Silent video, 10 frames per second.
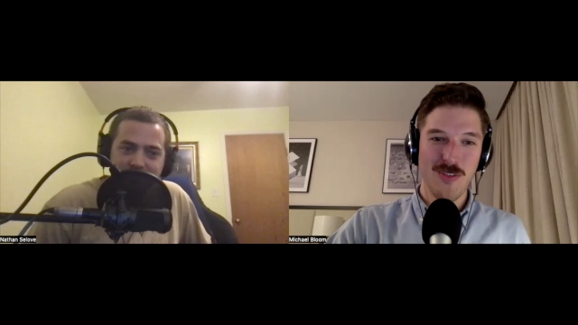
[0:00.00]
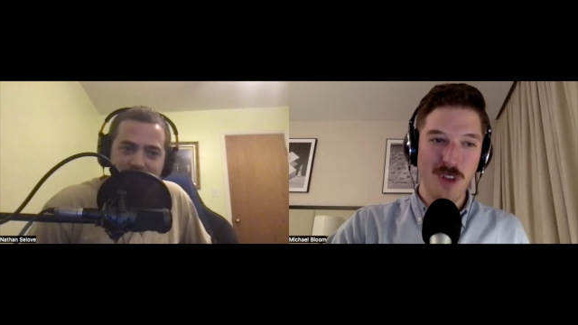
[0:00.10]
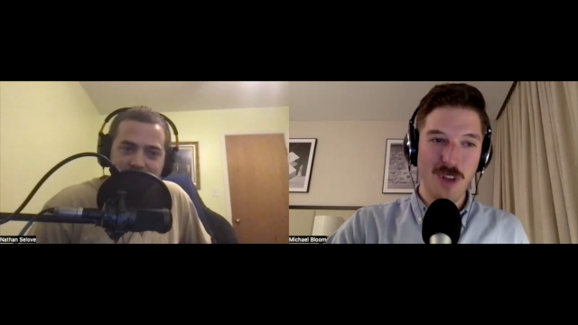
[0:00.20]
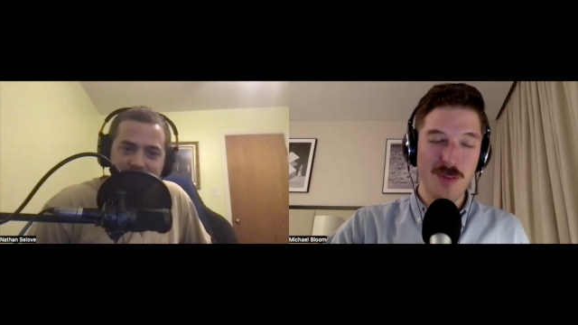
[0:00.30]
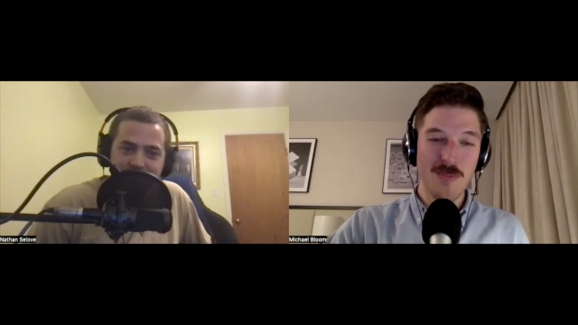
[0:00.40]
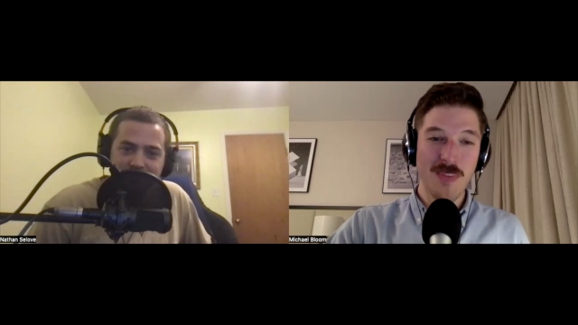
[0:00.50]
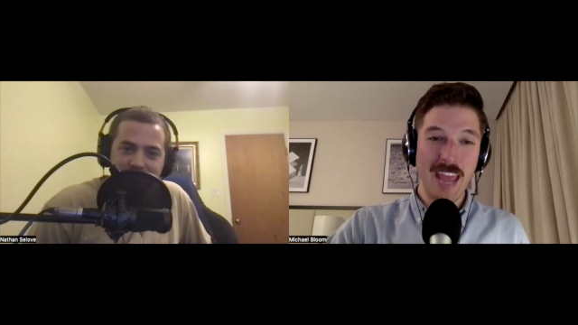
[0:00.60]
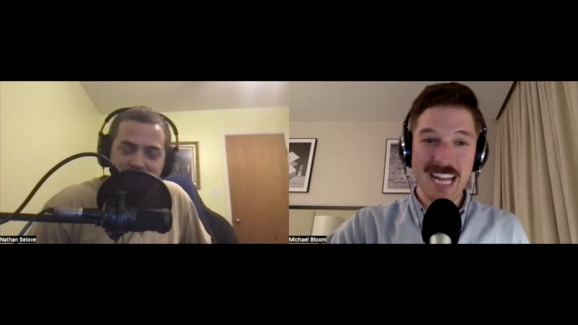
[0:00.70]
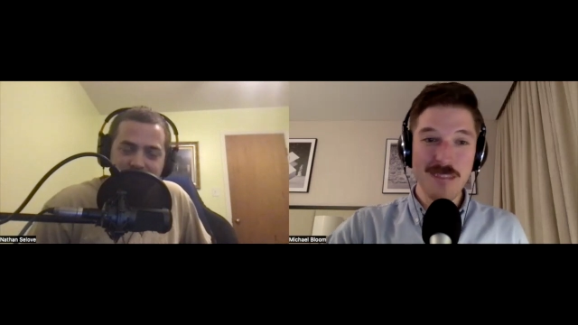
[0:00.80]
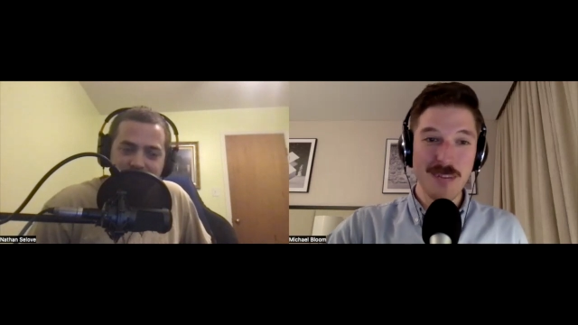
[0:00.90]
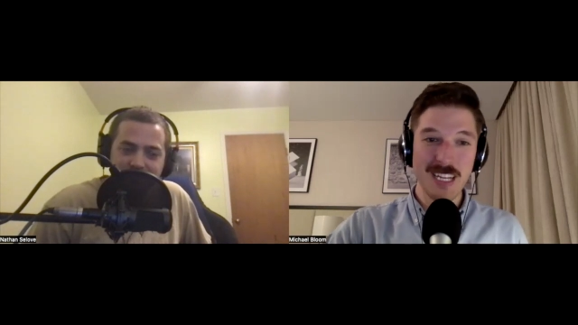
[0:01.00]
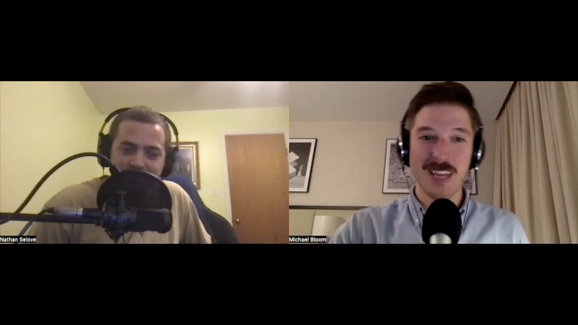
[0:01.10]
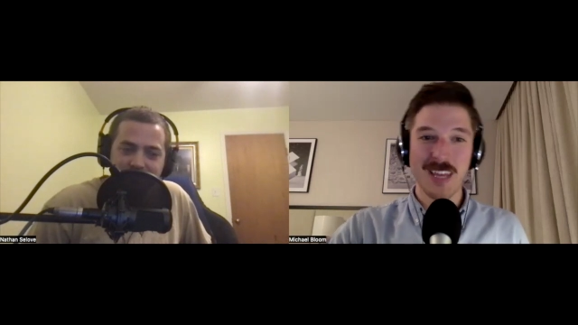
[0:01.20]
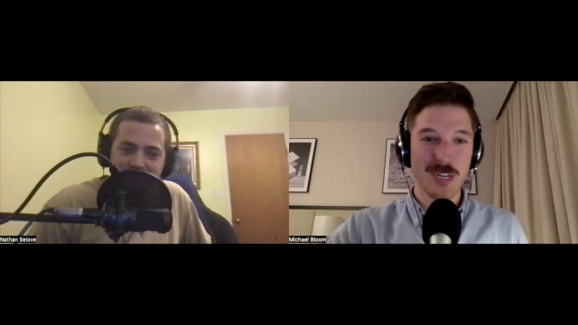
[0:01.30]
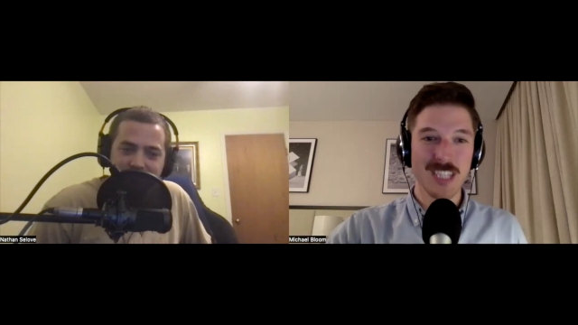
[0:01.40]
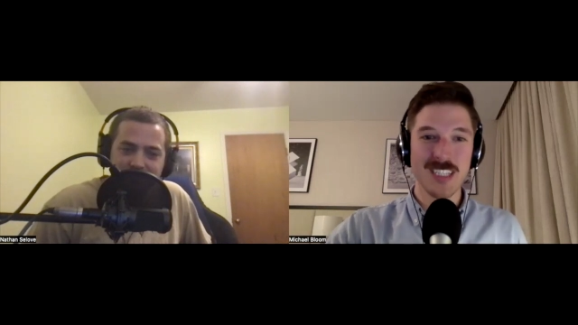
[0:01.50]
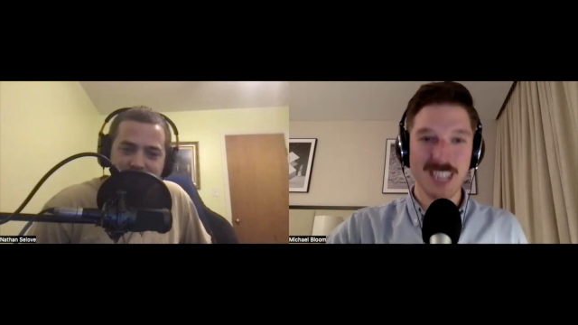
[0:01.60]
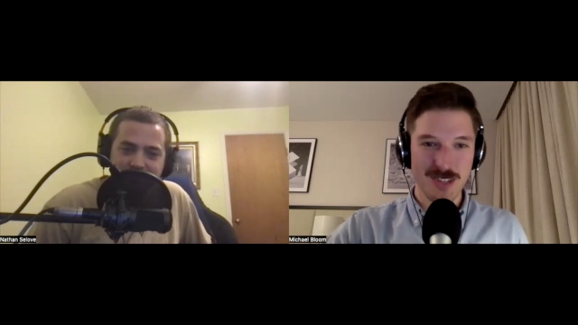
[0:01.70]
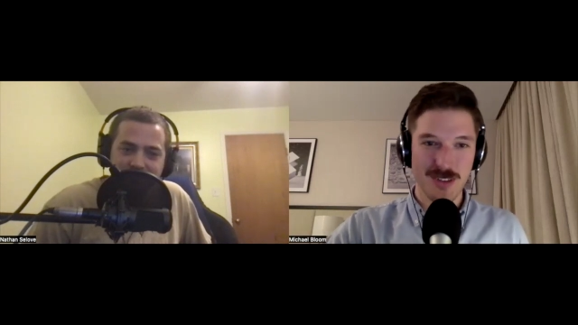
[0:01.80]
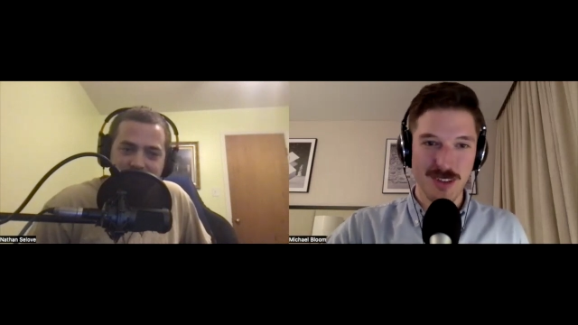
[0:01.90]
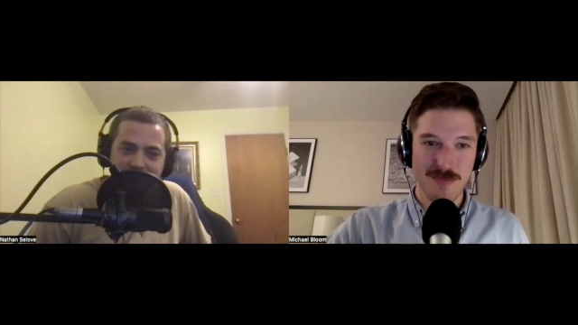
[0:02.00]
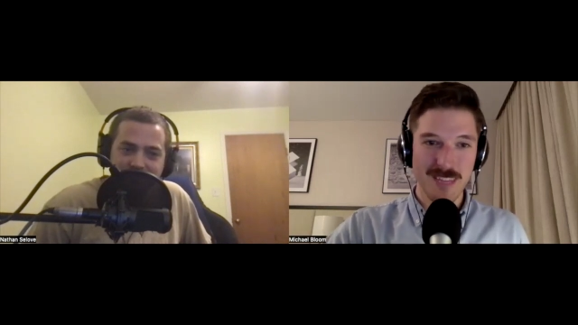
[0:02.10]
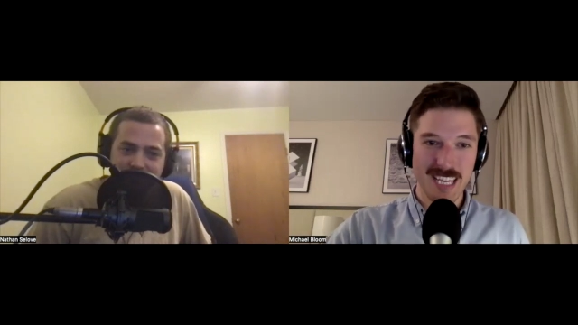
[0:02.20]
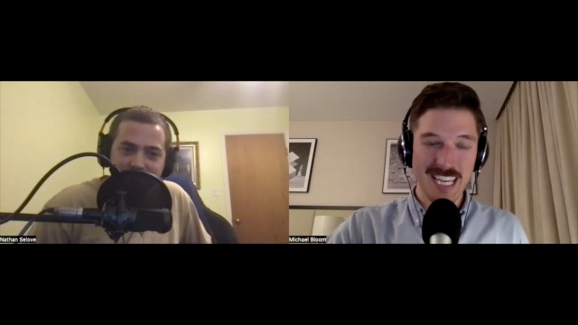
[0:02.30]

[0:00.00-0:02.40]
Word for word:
Speaker 1: from anybody that would endanger them.